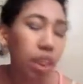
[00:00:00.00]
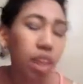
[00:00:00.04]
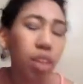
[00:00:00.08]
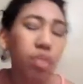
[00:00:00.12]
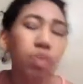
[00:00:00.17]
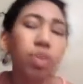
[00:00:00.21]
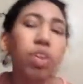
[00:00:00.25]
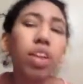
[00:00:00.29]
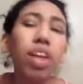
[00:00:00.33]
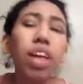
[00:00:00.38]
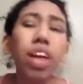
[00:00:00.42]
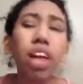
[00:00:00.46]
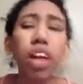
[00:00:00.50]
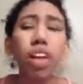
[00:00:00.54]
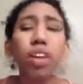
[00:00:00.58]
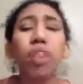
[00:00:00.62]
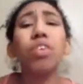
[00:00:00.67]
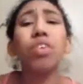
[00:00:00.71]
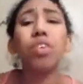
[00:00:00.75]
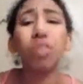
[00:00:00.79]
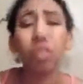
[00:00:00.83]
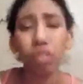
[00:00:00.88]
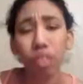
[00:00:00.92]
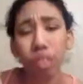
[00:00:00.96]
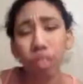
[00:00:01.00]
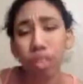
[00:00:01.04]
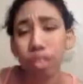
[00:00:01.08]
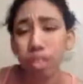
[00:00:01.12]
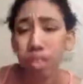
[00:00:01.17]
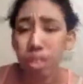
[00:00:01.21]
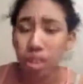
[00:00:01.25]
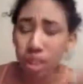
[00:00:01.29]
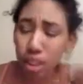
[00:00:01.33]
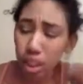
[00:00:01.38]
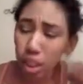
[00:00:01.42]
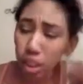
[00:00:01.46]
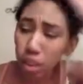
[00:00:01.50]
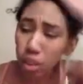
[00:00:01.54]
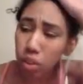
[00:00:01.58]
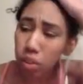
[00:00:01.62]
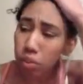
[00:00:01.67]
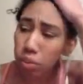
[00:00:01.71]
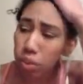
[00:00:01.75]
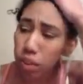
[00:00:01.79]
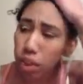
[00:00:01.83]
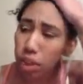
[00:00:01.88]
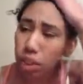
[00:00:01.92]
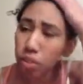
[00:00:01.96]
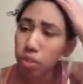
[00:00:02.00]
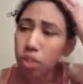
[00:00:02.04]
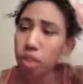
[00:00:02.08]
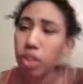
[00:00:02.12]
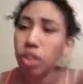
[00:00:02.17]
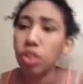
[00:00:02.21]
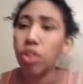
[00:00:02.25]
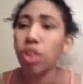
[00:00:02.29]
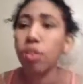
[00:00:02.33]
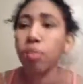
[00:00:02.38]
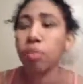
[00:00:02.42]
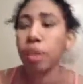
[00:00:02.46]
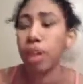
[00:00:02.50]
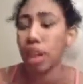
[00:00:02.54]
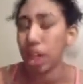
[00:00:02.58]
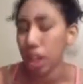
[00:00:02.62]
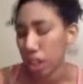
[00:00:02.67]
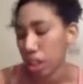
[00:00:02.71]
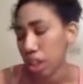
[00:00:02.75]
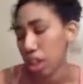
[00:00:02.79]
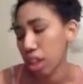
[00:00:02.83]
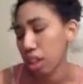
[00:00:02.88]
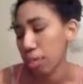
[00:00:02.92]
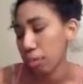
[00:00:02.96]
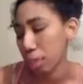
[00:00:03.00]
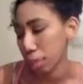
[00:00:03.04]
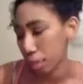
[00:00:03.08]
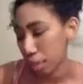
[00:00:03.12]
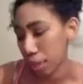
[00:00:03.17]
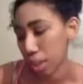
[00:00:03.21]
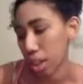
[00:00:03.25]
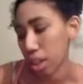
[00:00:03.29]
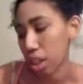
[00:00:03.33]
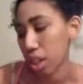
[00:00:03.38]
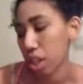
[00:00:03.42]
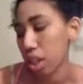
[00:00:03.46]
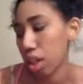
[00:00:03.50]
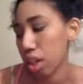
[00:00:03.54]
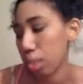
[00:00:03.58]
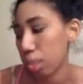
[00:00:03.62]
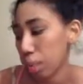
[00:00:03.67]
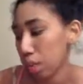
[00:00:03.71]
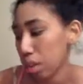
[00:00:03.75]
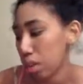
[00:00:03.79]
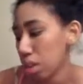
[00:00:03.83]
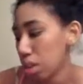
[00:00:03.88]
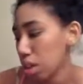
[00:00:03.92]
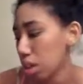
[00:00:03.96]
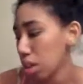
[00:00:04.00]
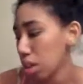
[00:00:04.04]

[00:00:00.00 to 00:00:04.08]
I feel like I look gross, and I don't feel like redoing my hair and my makeup and